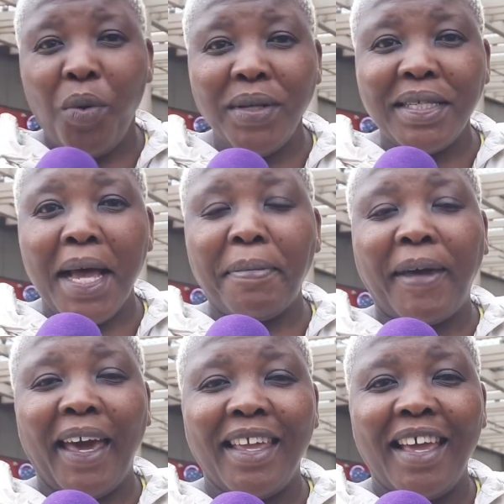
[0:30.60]
what's up,
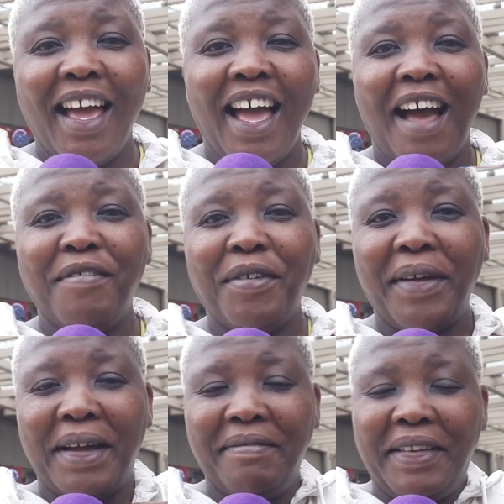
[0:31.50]
Kenya? I've
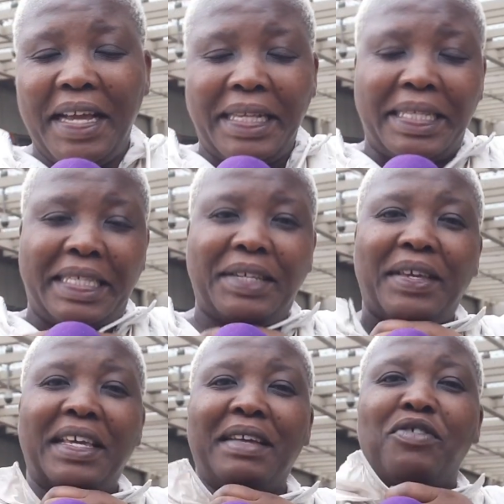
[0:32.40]
arrived, yes, to
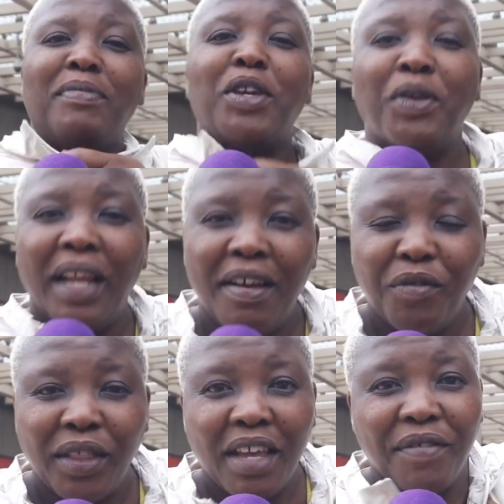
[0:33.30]
here to make you laugh
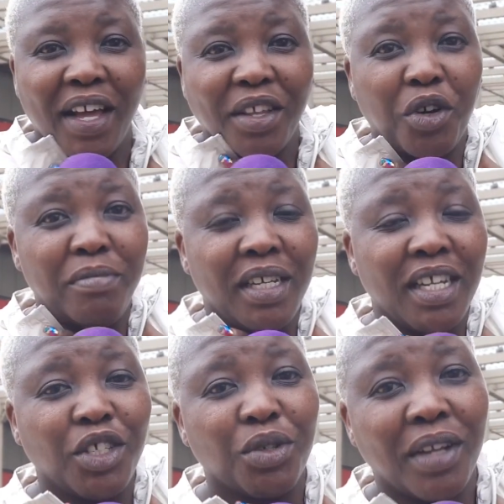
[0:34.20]
with every other
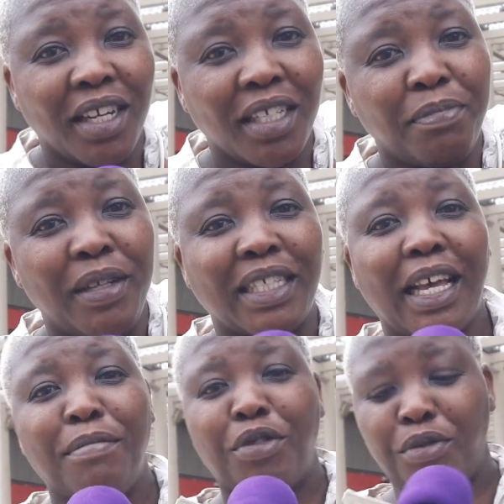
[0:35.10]
comedian tonight. Please
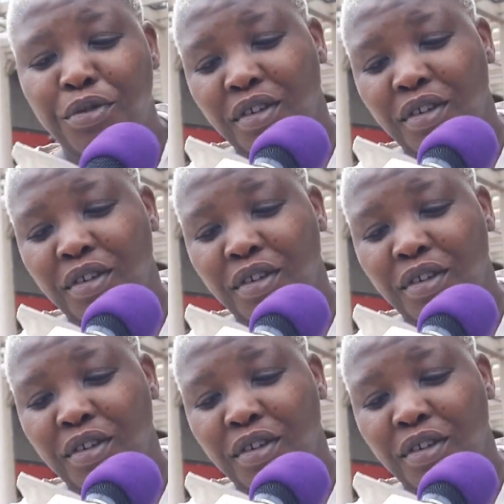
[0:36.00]
come through.